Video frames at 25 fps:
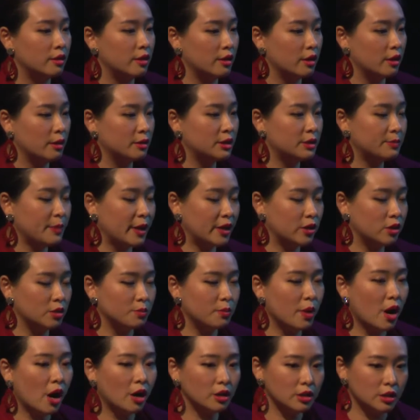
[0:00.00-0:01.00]
the
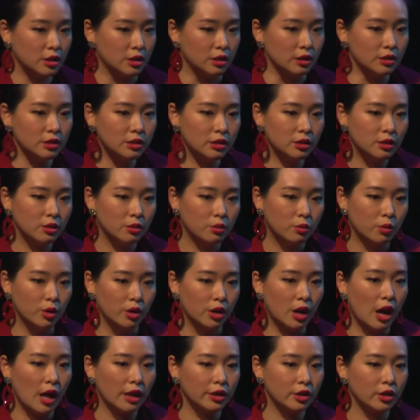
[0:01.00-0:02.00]
spattered particles
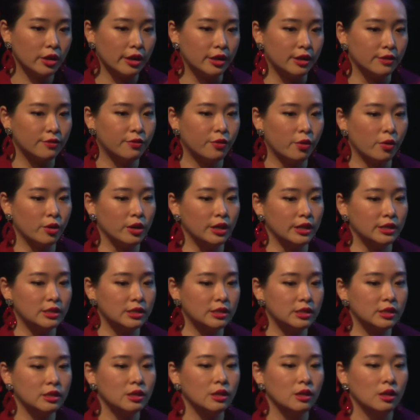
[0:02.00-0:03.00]
were calculated for
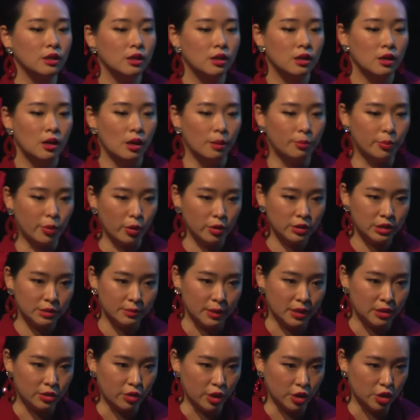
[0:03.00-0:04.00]
its
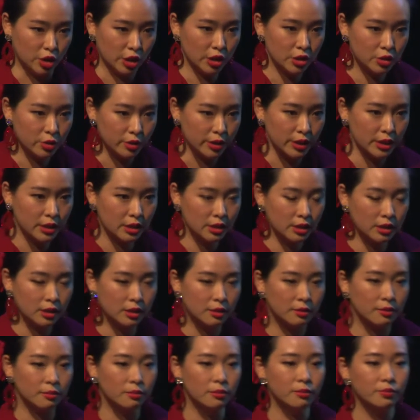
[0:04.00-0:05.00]
approximate trajectory,
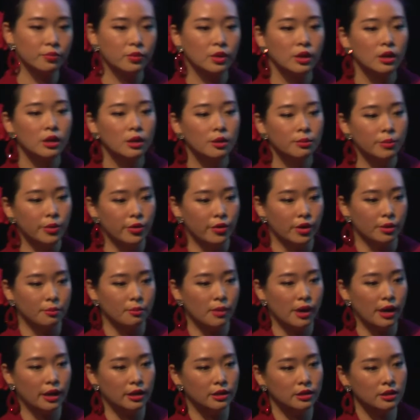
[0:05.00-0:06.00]
bearing
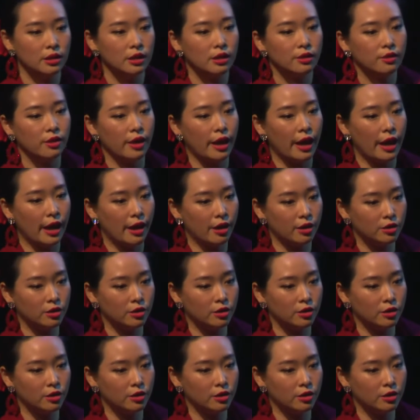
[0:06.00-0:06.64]
in mind the